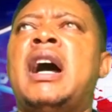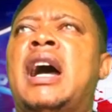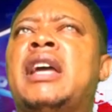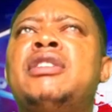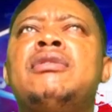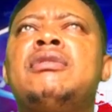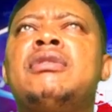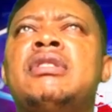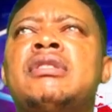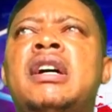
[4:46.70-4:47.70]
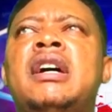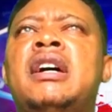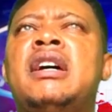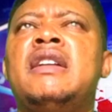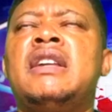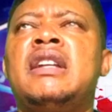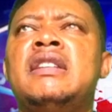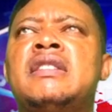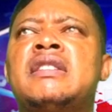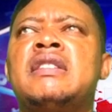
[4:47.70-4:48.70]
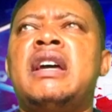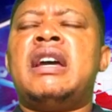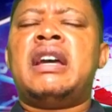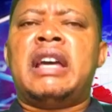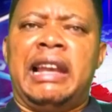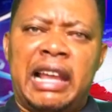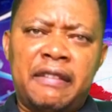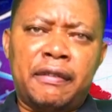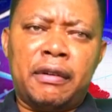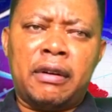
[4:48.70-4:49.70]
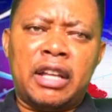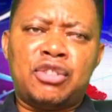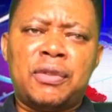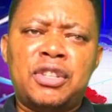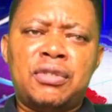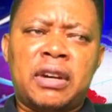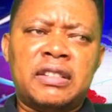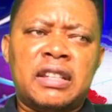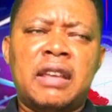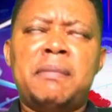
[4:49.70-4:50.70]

I know there is a level at which you can say,